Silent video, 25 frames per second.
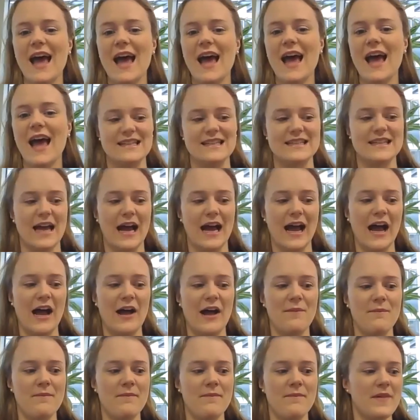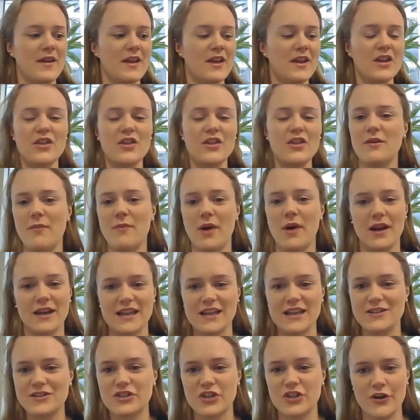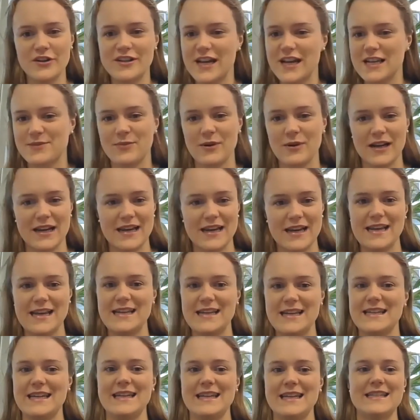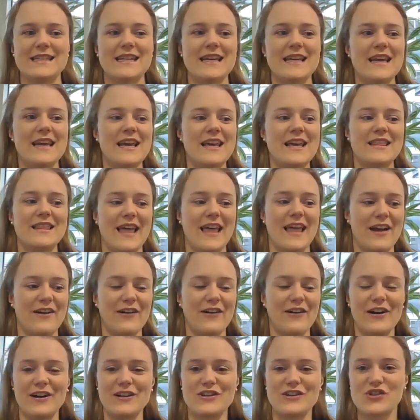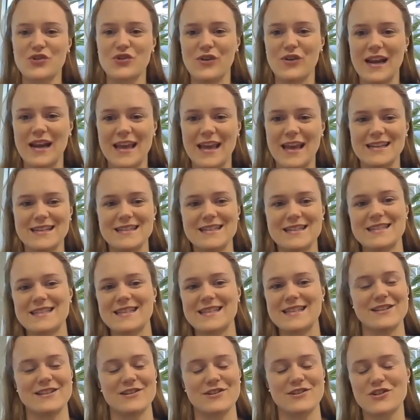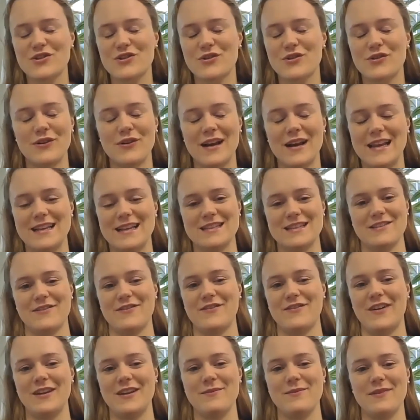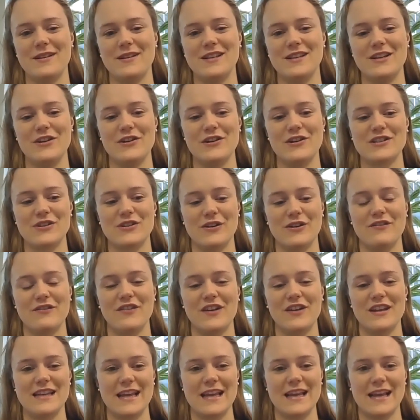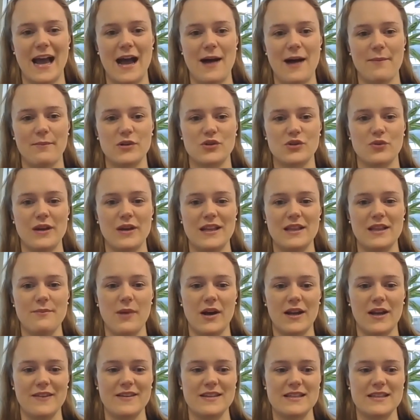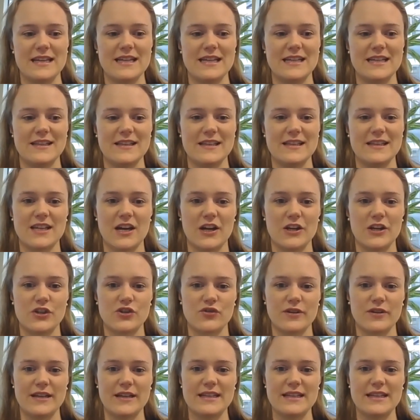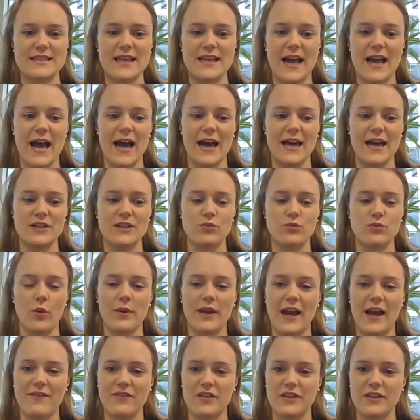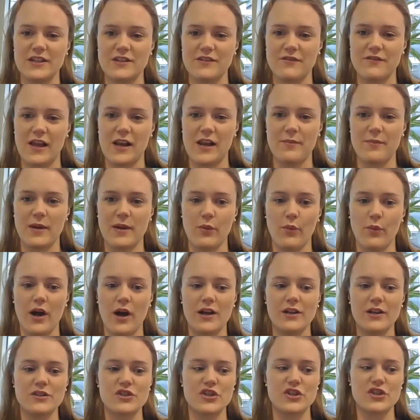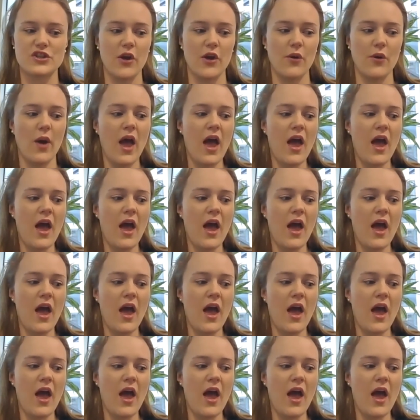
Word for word: And um, the money is so desperately needed there are trillions, there's a trillions of euros US dollar funding gap between the money that's needed in these countries and what we have in the developing world. So